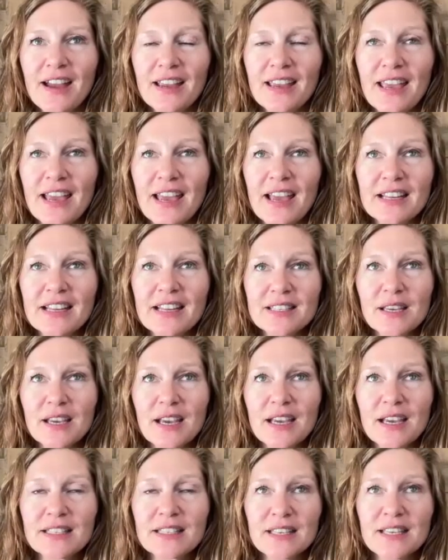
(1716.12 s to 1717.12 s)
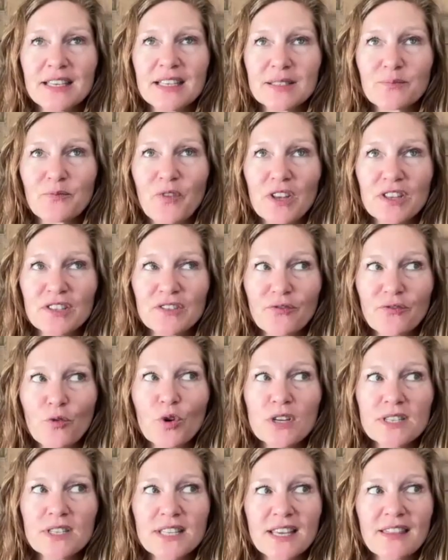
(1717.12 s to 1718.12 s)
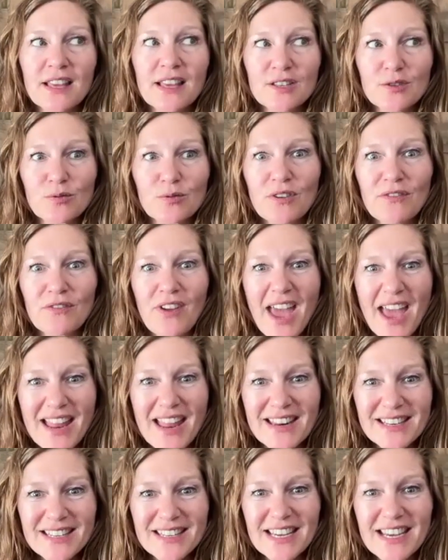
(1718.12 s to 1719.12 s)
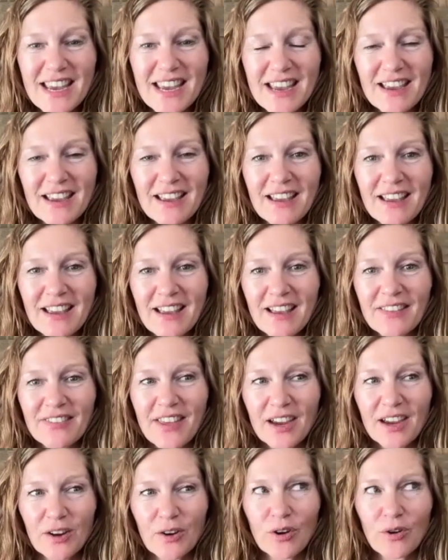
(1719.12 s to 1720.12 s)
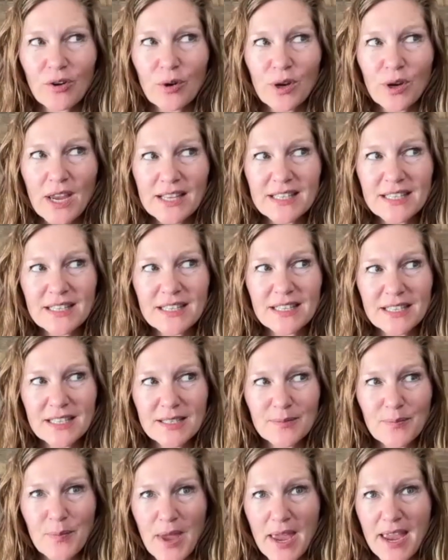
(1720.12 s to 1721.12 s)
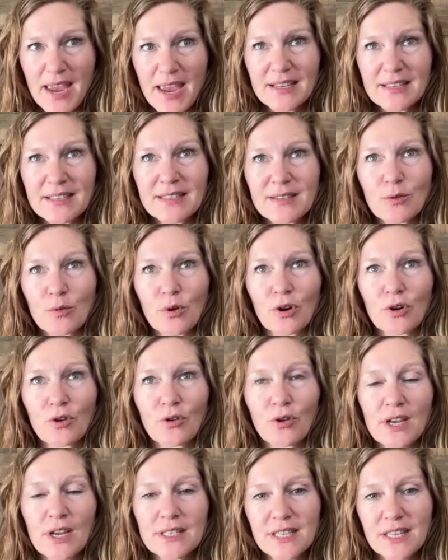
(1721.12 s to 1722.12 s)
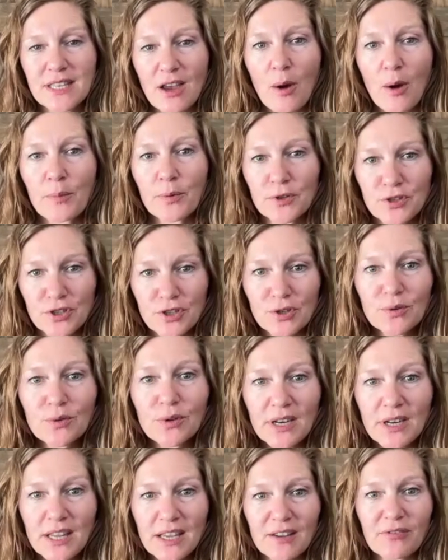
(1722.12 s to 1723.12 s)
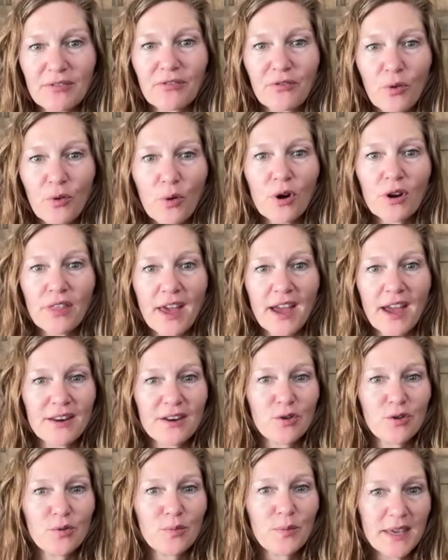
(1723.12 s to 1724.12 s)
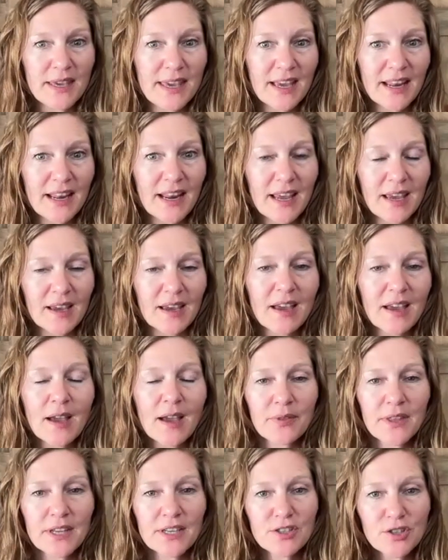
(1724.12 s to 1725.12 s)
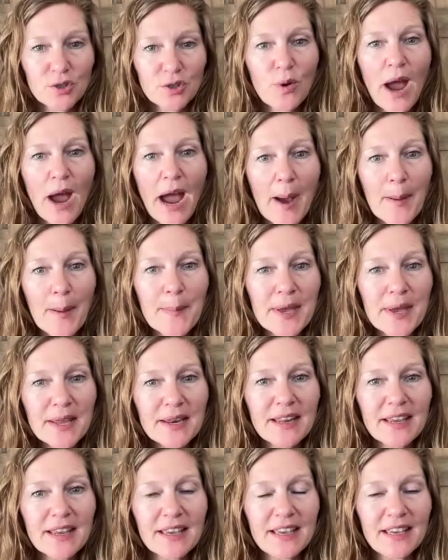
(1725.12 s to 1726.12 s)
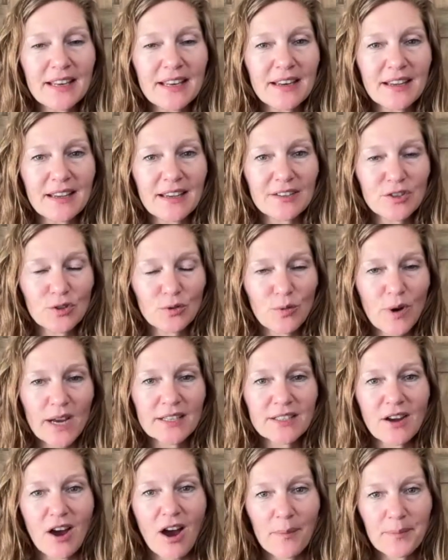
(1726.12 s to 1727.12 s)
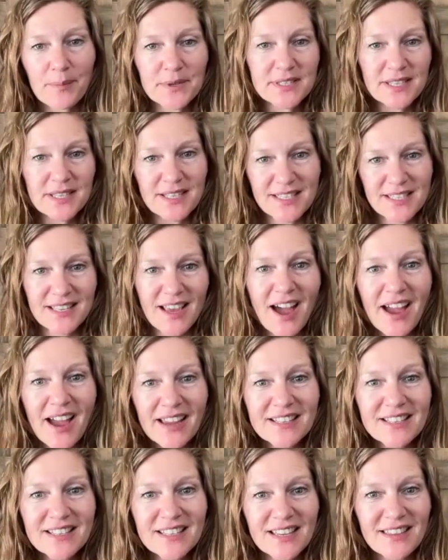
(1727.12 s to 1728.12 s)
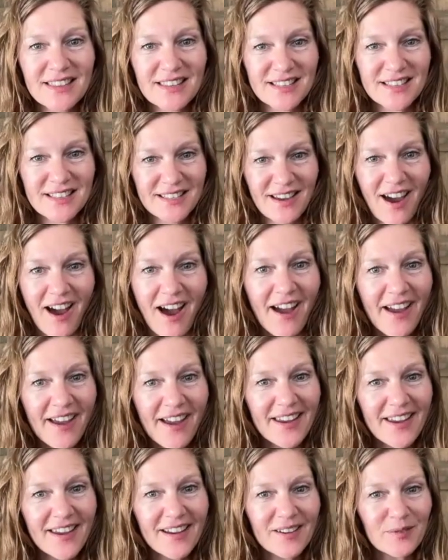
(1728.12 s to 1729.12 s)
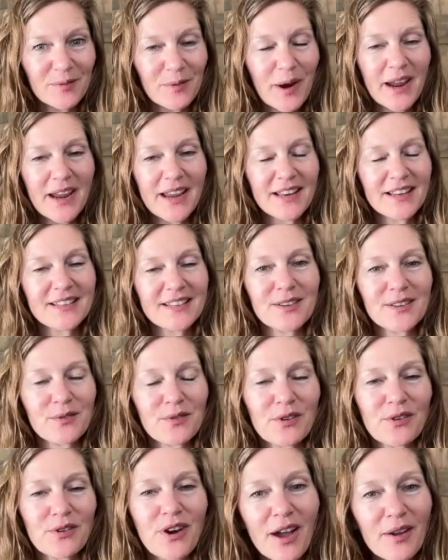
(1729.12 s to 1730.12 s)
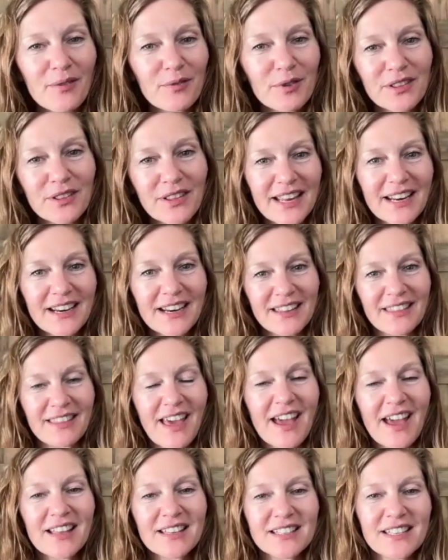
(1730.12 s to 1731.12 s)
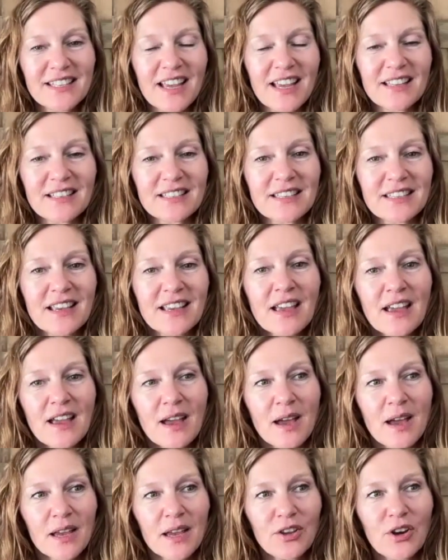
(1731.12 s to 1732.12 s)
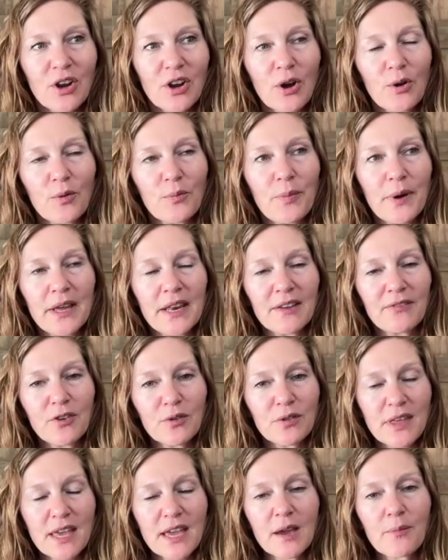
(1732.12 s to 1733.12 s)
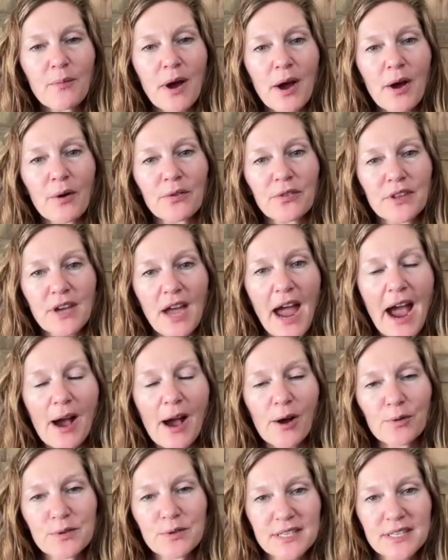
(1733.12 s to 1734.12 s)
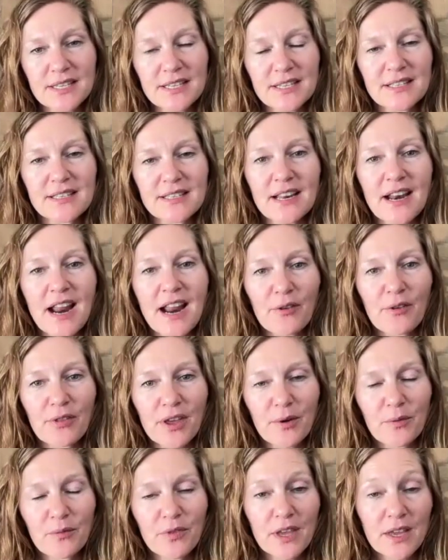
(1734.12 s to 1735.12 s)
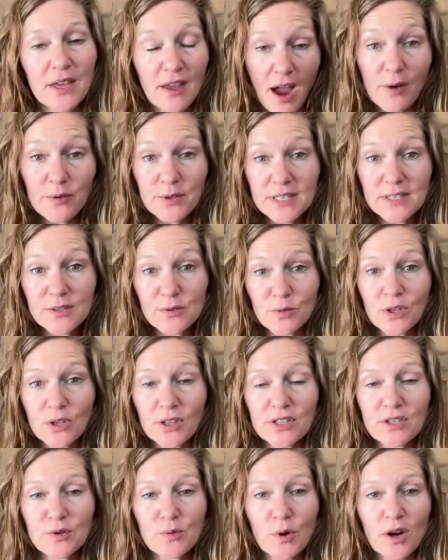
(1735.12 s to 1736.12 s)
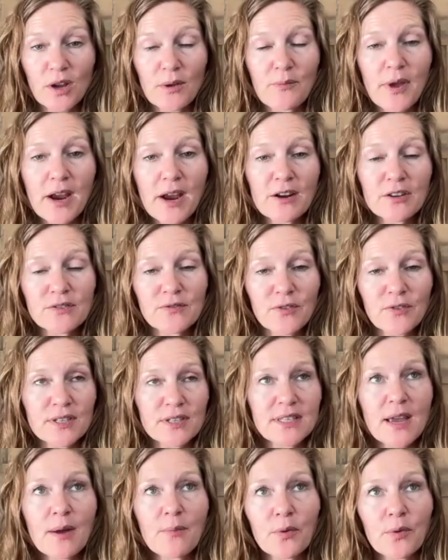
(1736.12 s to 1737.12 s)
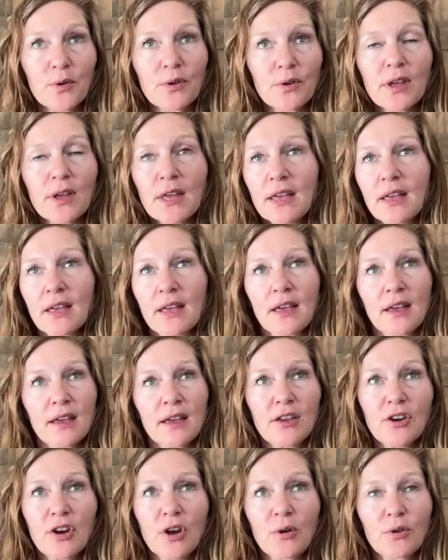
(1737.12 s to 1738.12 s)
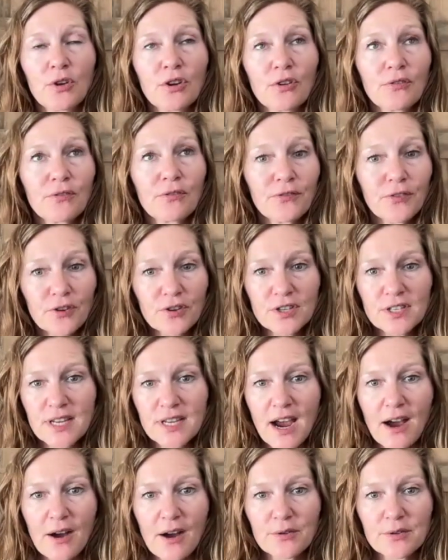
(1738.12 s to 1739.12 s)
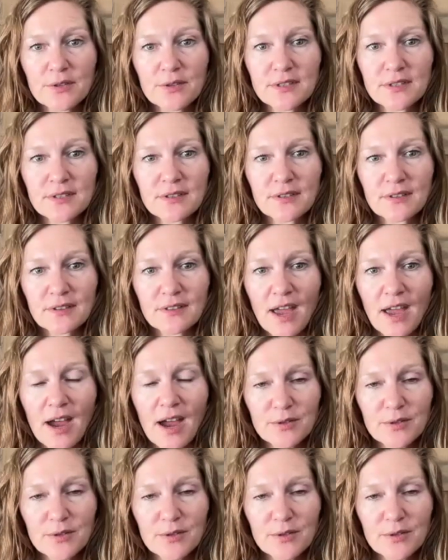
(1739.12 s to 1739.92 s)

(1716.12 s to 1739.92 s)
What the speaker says: again, it's forcing that sort of ending that creates the space or creates the opportunity for that new beginning. They do happen in direct opposite signs in the sky, right? So they're not related in that sense, but if you think about the houses and how the houses really do work in pairs. For example, your first house, the